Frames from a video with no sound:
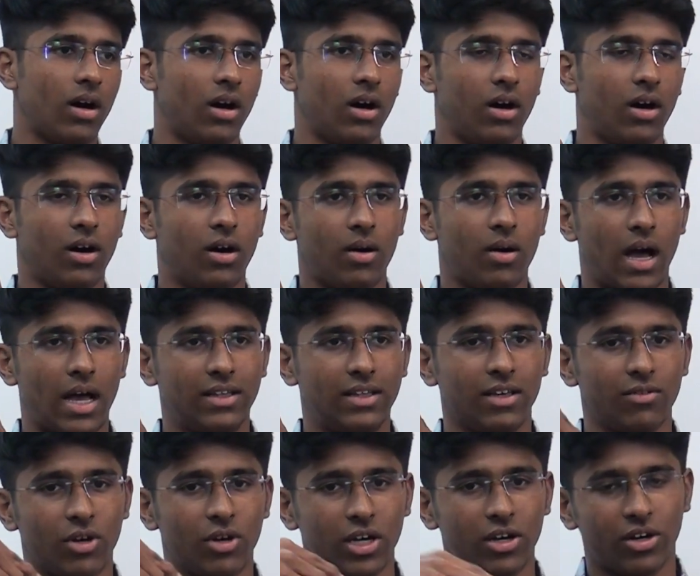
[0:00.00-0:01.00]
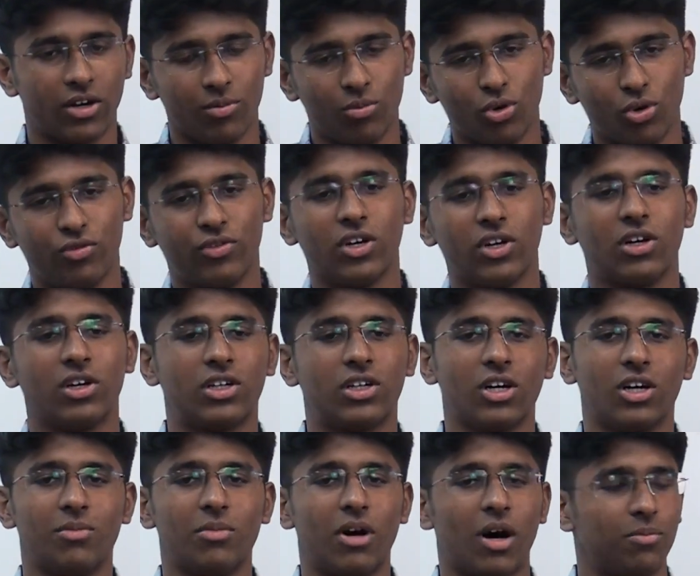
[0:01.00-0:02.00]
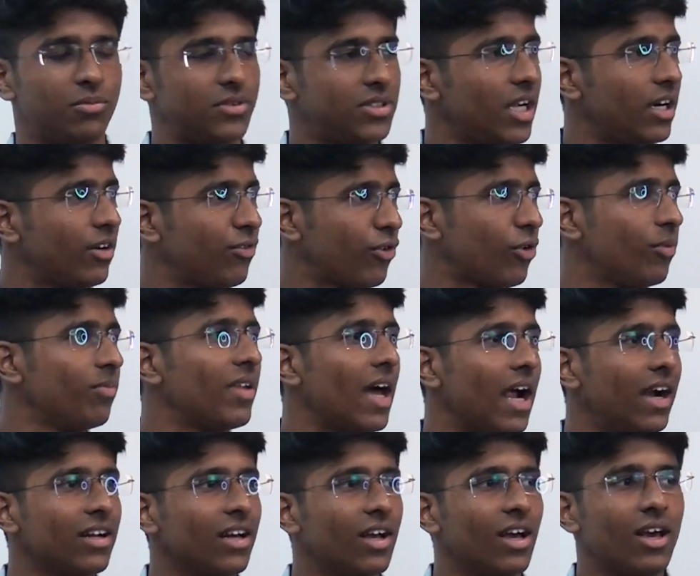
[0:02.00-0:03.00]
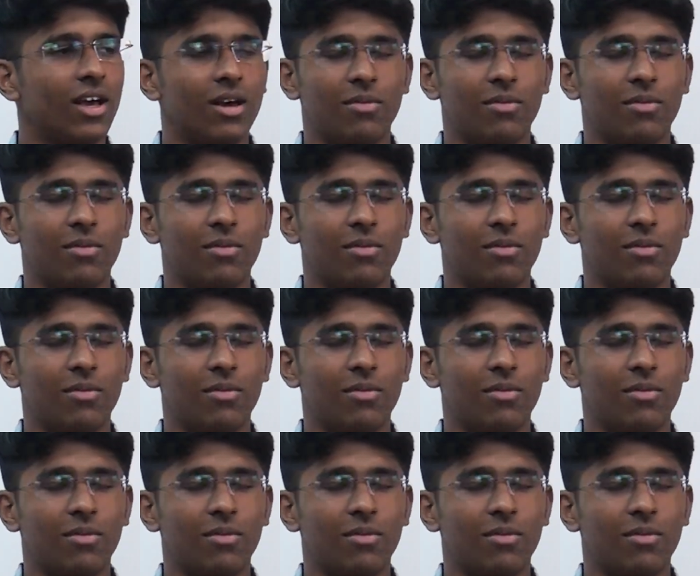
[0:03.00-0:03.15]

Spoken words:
I think we can remove the term upset from that,